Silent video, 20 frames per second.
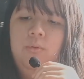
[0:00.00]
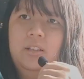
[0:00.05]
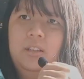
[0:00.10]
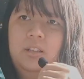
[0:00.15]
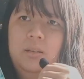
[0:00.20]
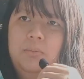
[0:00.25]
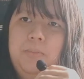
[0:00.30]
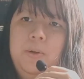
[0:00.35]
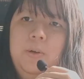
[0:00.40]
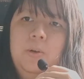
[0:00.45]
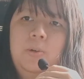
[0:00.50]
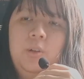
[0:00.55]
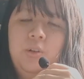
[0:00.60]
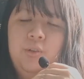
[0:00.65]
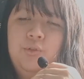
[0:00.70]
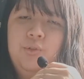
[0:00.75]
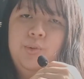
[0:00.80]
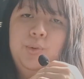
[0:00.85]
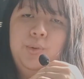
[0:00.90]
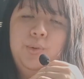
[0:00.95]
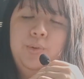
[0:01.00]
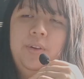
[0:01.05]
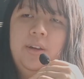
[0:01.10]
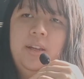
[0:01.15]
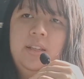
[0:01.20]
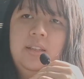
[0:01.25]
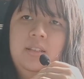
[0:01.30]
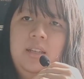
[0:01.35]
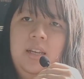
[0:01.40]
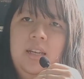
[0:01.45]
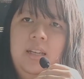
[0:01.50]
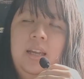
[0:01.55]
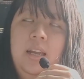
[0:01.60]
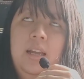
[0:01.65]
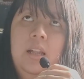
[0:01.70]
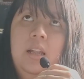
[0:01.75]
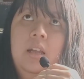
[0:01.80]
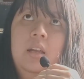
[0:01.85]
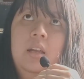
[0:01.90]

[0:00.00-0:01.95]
spill the truth and say that